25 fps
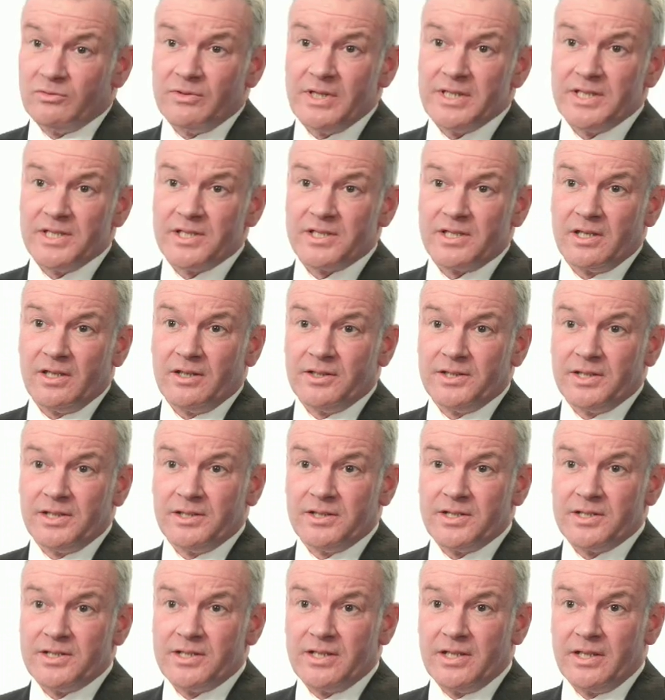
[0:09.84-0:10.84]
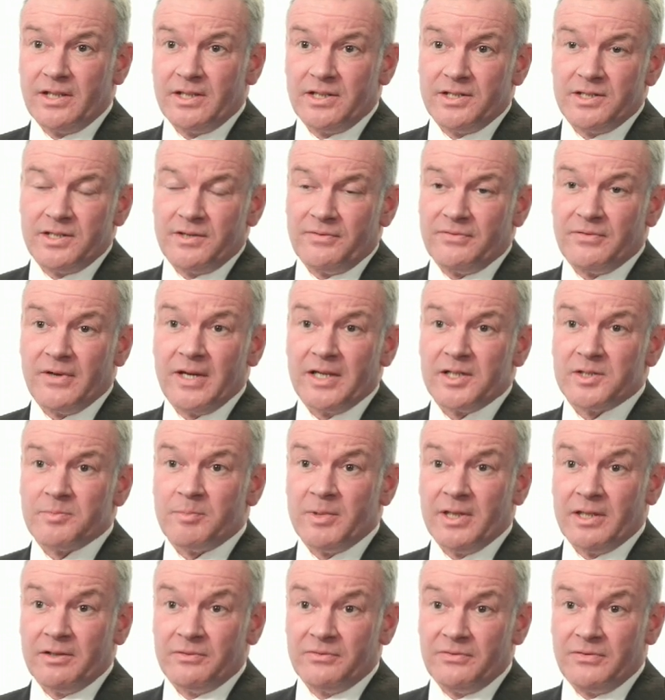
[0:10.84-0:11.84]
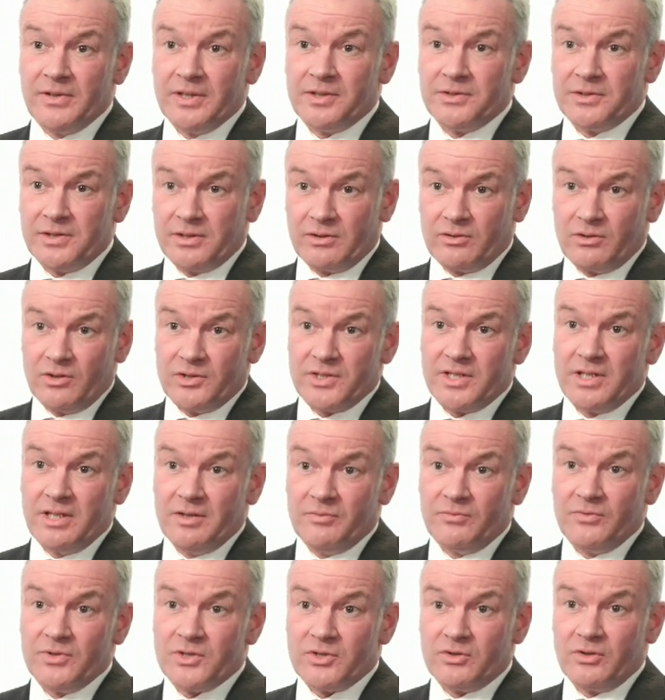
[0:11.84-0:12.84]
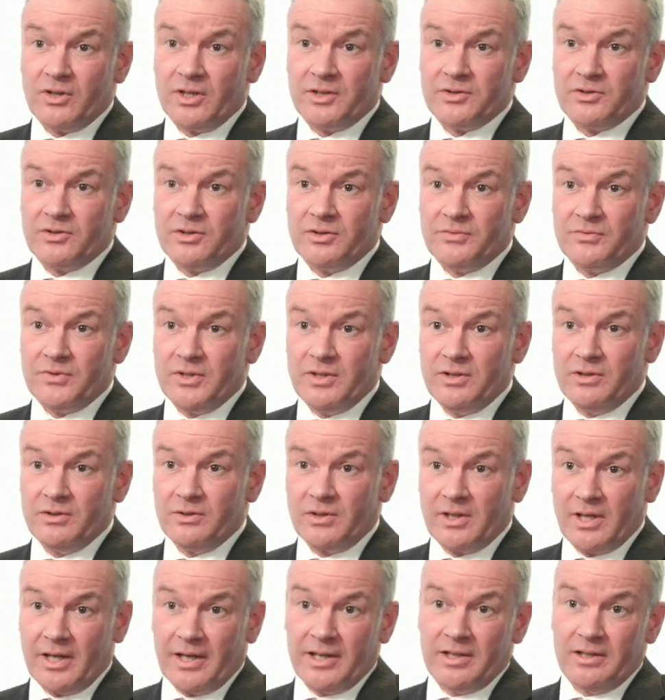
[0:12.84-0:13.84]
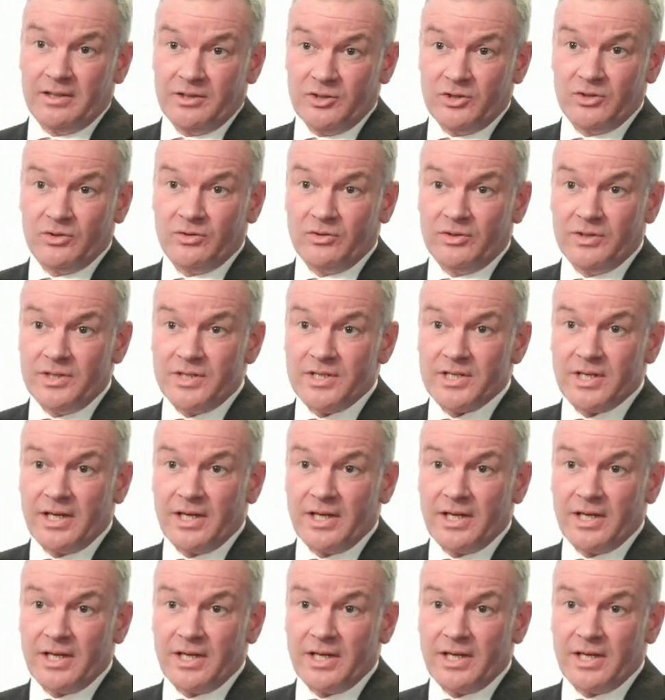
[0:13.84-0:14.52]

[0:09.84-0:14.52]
already starting to see its effects being felt across the infrastructure of the UK insurance